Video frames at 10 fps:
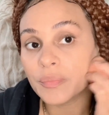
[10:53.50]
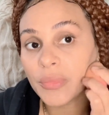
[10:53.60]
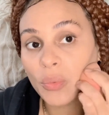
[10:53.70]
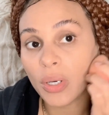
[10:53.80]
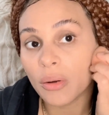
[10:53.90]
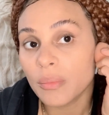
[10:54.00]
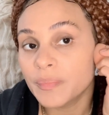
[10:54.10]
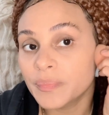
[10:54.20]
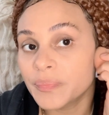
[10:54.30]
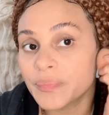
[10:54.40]
well,
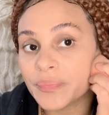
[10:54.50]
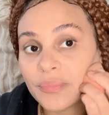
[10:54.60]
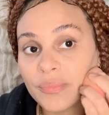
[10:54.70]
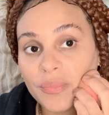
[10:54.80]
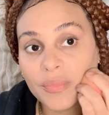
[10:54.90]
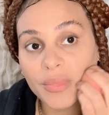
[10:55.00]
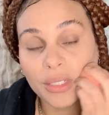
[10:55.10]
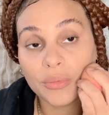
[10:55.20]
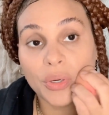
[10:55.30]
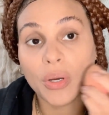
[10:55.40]
I
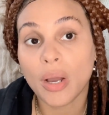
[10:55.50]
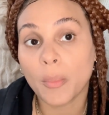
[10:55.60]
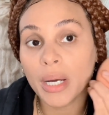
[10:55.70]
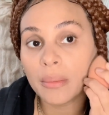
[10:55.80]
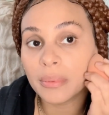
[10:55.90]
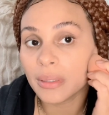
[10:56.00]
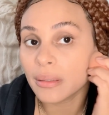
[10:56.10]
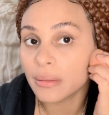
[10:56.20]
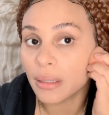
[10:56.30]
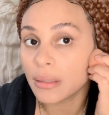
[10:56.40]
don't know how public
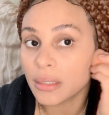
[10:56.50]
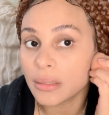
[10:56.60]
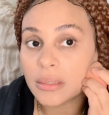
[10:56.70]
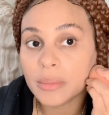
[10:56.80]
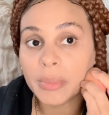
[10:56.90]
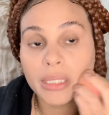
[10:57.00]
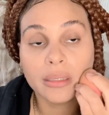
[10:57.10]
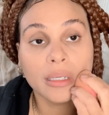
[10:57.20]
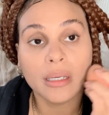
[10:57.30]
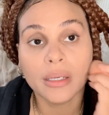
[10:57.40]
that is, but
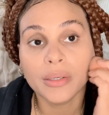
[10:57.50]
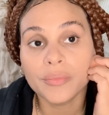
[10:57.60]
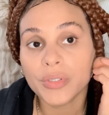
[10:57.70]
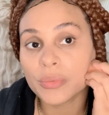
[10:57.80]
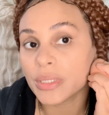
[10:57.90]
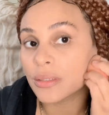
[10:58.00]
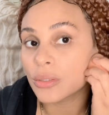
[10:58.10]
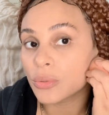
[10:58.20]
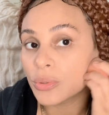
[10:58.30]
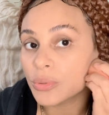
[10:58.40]
there was a
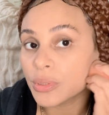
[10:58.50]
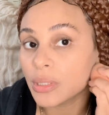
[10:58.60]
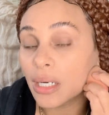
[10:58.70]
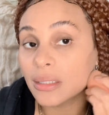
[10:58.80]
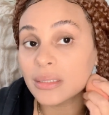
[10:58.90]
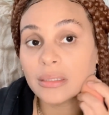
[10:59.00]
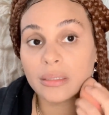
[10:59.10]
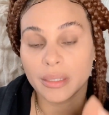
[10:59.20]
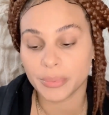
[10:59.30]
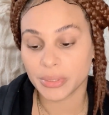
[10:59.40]
local
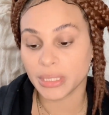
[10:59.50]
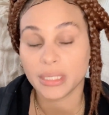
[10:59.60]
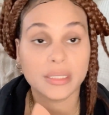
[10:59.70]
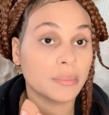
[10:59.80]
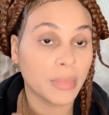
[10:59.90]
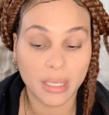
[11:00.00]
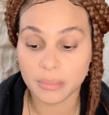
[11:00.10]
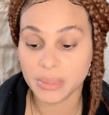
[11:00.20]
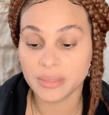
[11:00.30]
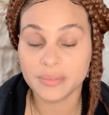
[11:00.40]
celebrity. His
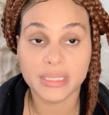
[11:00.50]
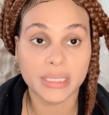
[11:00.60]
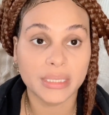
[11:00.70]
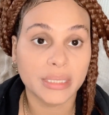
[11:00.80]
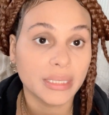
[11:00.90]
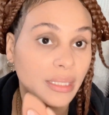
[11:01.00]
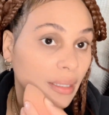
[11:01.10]
mom lived here